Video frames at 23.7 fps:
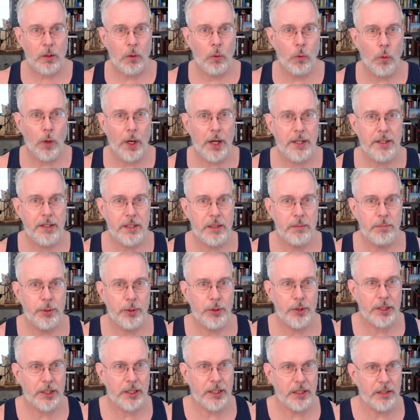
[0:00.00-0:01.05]
Why did the
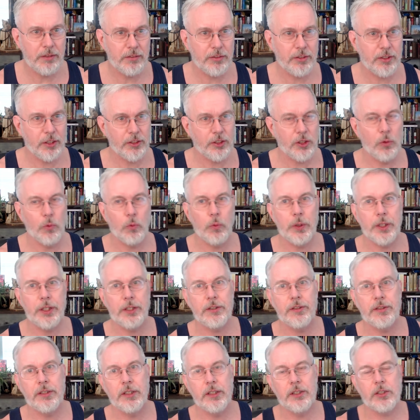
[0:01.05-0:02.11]
Buddha give such a
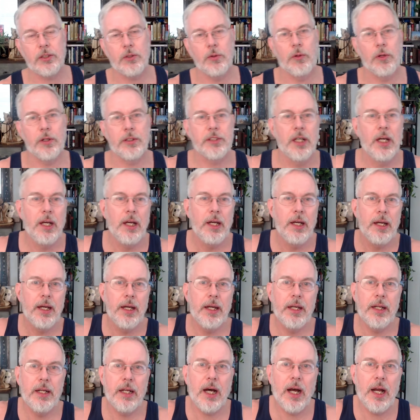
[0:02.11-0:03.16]
weird discourse?
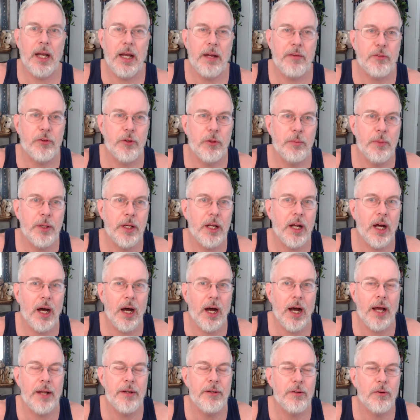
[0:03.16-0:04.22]
And I have to admit,
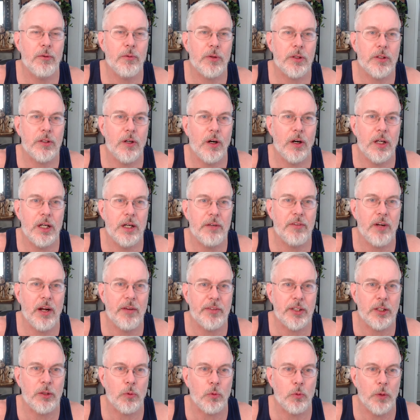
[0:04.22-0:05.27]
I don't recall ever
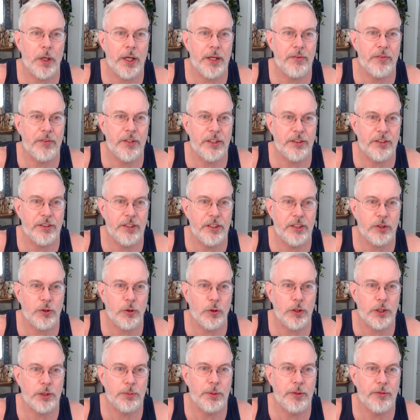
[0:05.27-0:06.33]
having read this
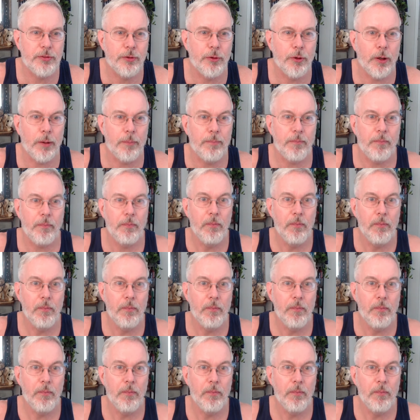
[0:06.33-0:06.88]
discourse before.